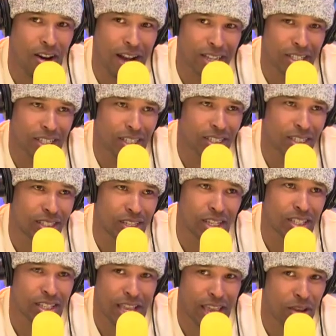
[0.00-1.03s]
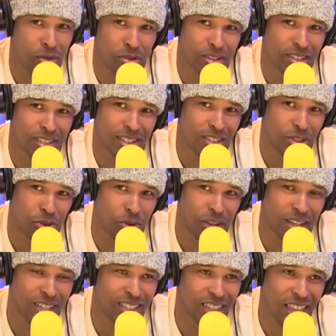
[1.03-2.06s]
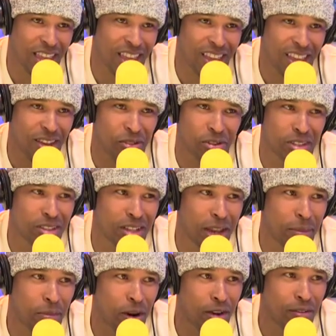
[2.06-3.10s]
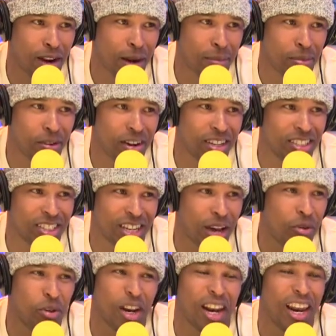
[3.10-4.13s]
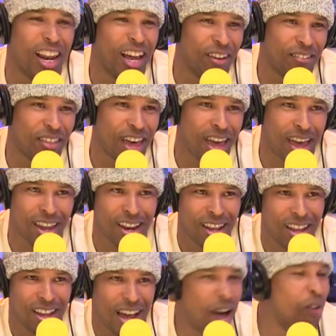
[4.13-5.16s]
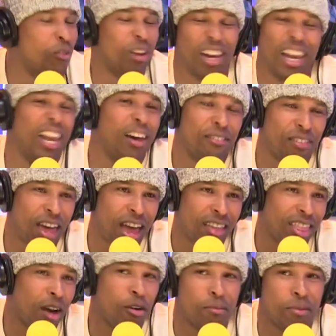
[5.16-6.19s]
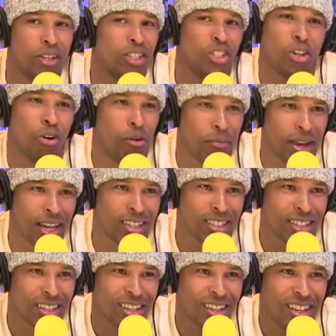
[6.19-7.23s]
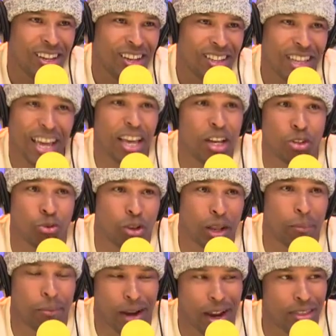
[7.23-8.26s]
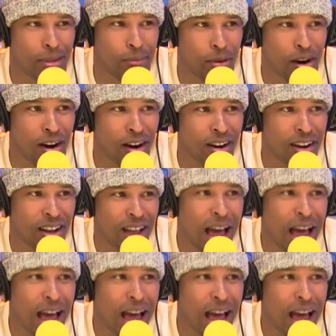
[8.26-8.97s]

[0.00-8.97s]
I just just that he was doing his thing. He was mm. like part of an operation. I would oh. love that. I would oh. love that. That would be so amazing. That, that he's really playing the part.